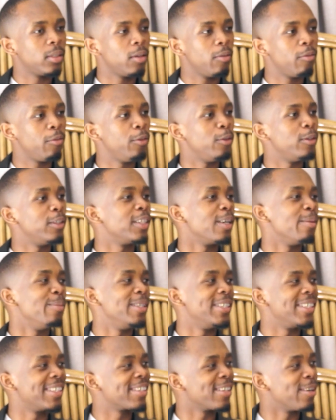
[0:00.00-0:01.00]
future
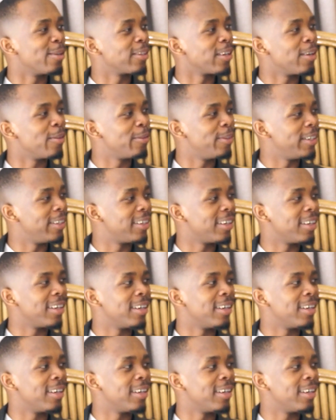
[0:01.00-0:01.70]
Miss South Africa,